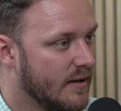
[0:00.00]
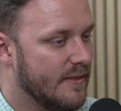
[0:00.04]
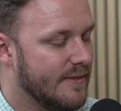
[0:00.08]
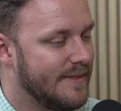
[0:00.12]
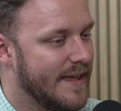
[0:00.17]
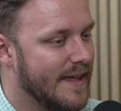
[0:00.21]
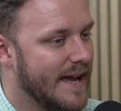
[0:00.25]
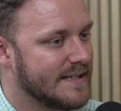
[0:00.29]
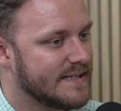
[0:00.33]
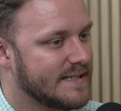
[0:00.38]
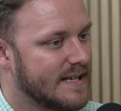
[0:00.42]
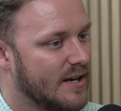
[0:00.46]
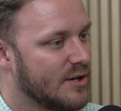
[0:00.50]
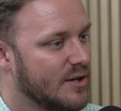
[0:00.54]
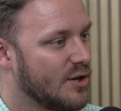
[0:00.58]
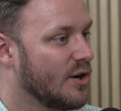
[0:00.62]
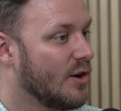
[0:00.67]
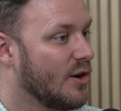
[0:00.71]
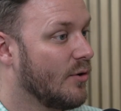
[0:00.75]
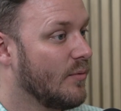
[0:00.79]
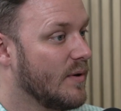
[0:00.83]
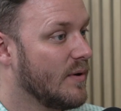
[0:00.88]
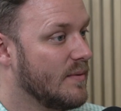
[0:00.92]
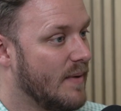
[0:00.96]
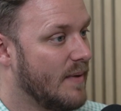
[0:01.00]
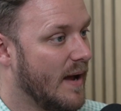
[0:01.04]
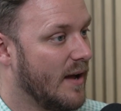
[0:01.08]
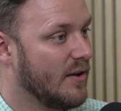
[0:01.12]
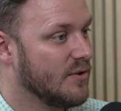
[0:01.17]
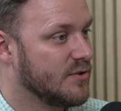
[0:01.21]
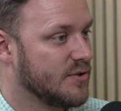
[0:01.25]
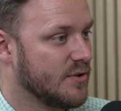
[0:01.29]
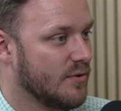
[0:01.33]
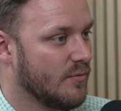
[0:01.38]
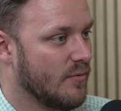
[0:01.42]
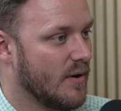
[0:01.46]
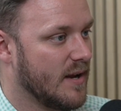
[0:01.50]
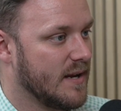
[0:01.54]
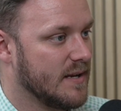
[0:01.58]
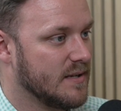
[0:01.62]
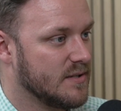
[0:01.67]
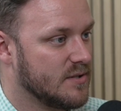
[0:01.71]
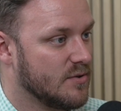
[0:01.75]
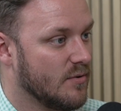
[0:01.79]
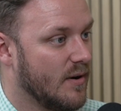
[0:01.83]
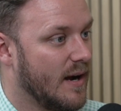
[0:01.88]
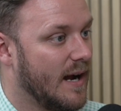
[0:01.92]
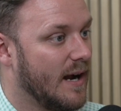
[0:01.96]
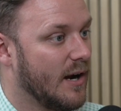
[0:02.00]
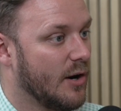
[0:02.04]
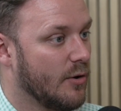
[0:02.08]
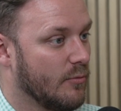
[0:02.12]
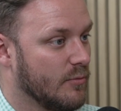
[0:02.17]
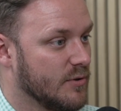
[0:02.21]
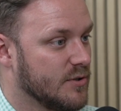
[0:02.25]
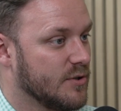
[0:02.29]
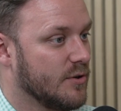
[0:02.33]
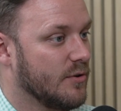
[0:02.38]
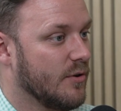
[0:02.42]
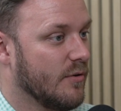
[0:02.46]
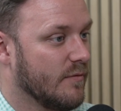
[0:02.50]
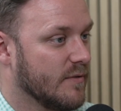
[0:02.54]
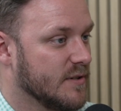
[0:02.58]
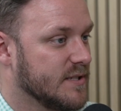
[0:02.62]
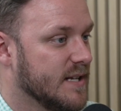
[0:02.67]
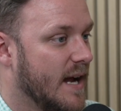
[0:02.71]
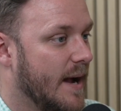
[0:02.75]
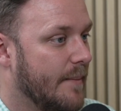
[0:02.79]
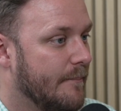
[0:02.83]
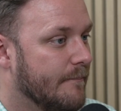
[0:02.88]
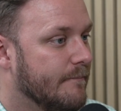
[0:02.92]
That's how you're going to rebalance your way into a higher return over time.